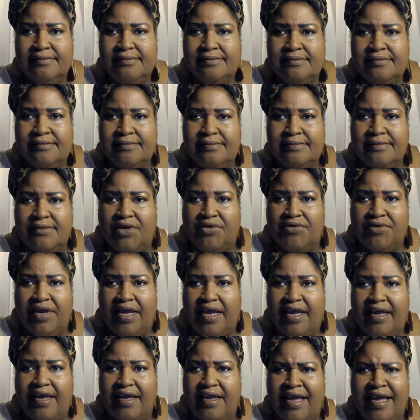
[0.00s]

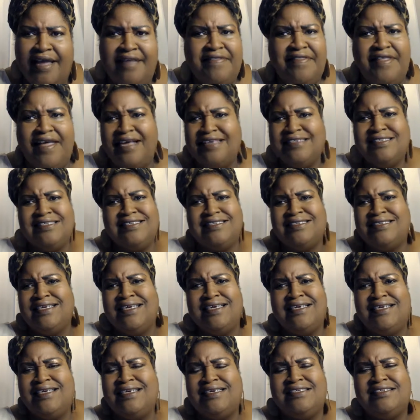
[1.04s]
Okay, and
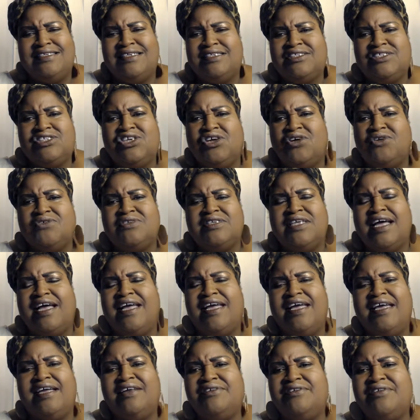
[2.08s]
it just shows how
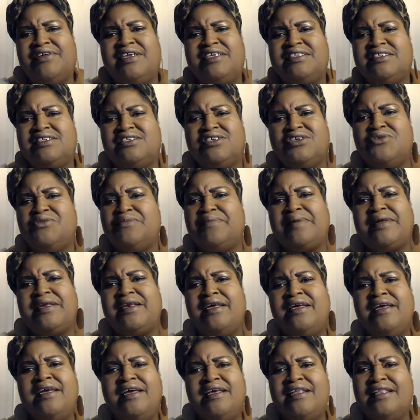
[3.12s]
ignorant and stupid
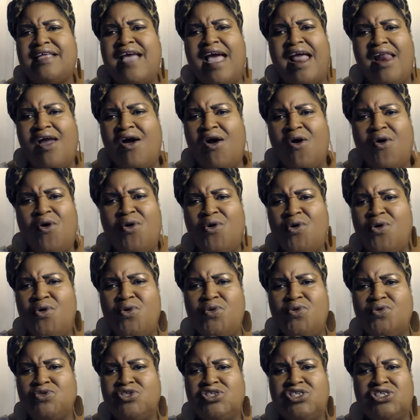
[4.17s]
that whole
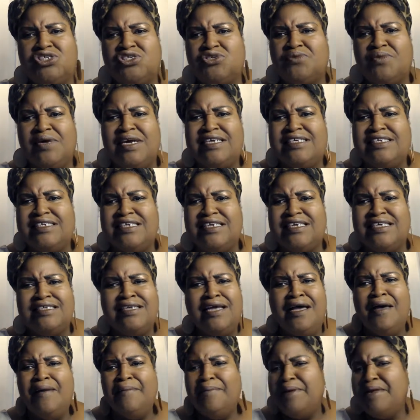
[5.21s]
situation is.
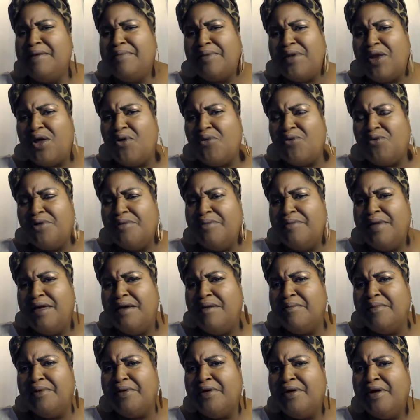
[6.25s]
People don't
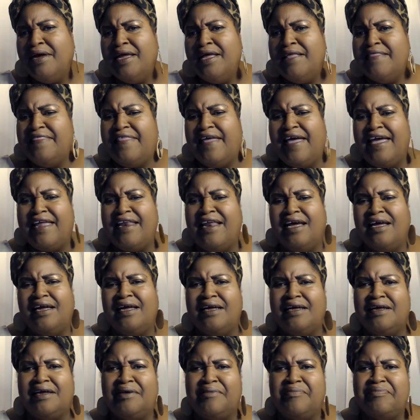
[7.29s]
remember that
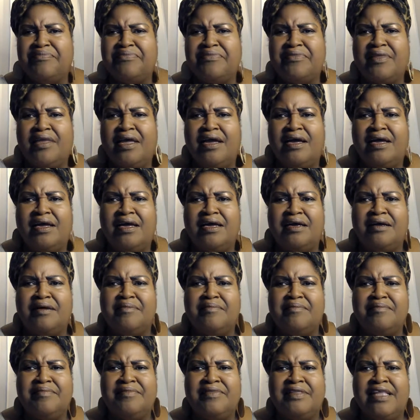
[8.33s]

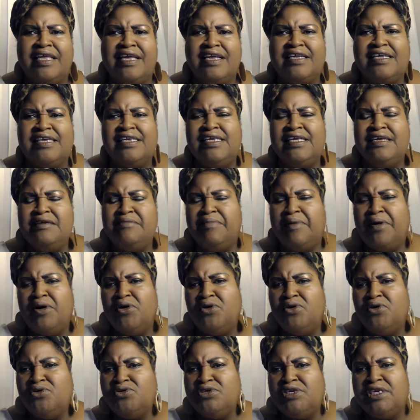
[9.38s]
that
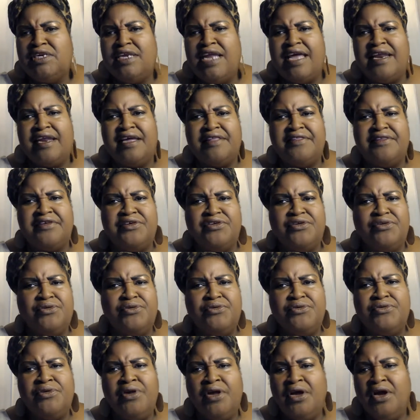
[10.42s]
Klebold and that other dude
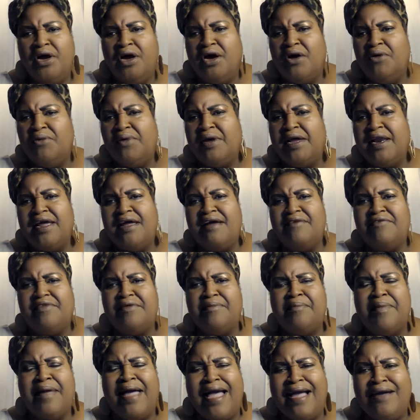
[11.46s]
or whatever,
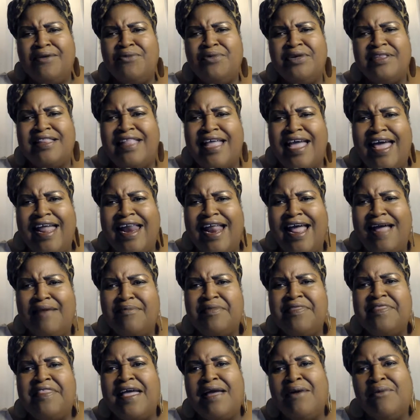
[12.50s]
back when that happened,
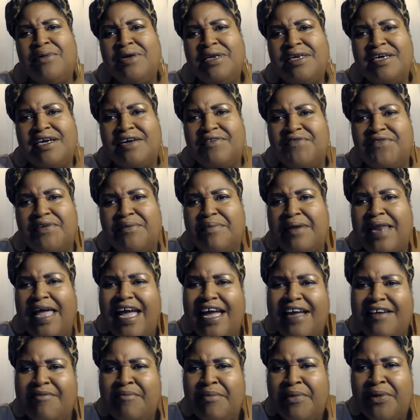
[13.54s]
they were looking for
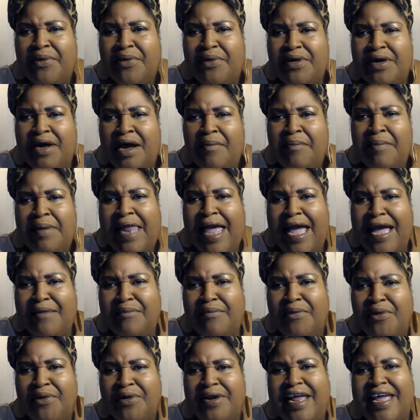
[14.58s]
a black
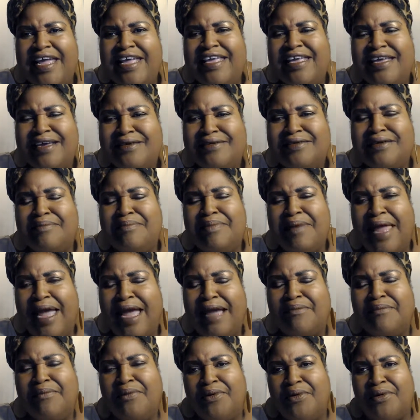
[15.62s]
boy. They killed a black
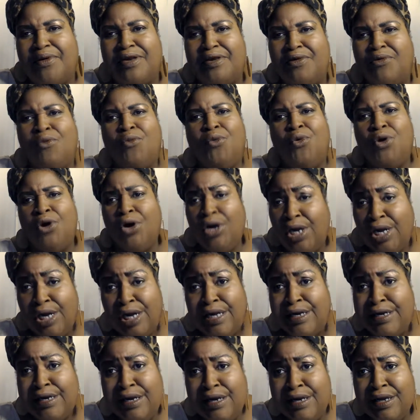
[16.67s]
boy, the
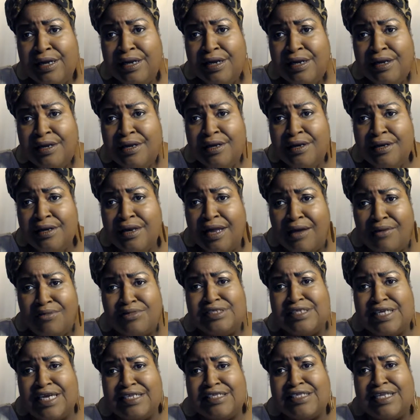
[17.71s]
one that was
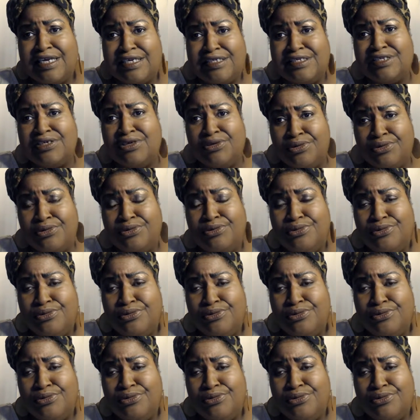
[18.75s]
at their school.